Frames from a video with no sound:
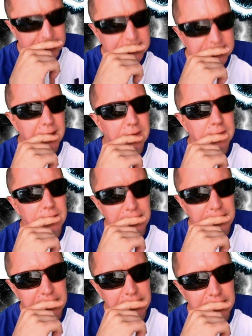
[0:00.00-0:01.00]
So
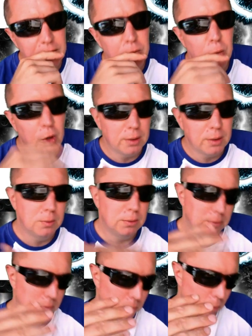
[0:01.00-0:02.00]

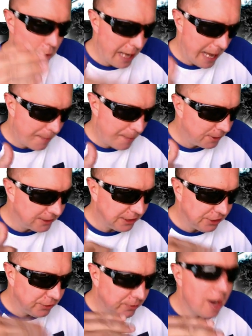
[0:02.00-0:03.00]
what happens
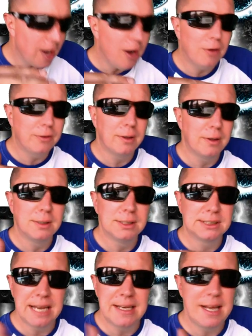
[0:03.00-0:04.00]
is you can't
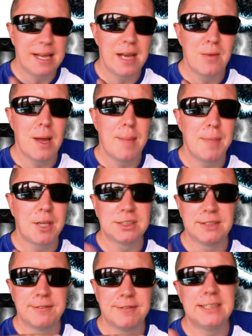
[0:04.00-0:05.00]
send it anywhere,
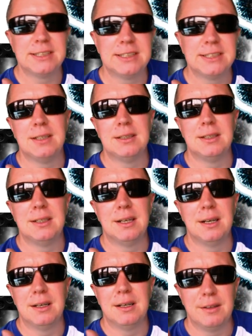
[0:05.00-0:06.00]
because the fees are
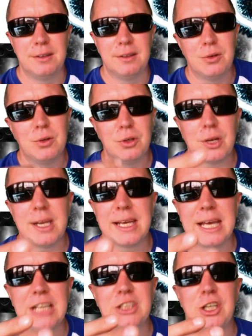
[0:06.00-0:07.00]
you're going to
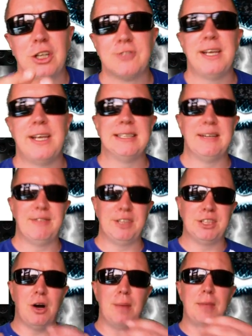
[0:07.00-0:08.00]
get charged fees every
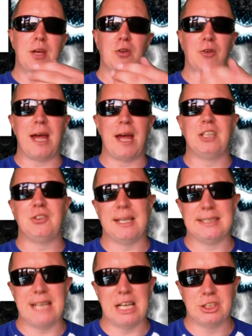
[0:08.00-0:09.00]
time you create a
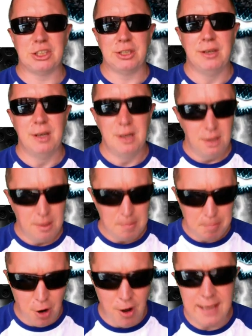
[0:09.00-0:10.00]
transaction,
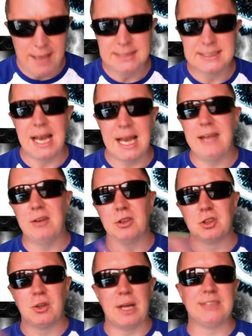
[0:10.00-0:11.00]
buying, selling or
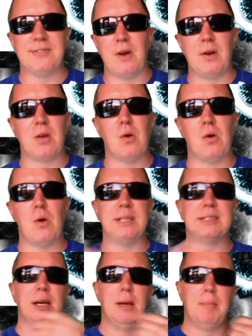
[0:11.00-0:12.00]
transferring
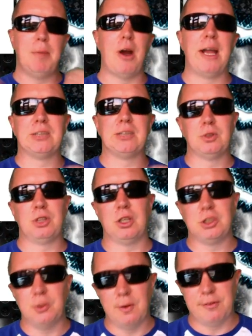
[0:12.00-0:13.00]
coins. Binance will
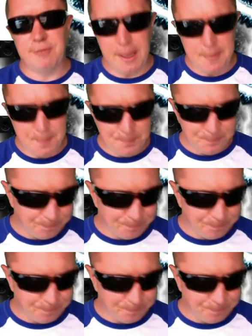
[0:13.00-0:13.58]
charge you a fee.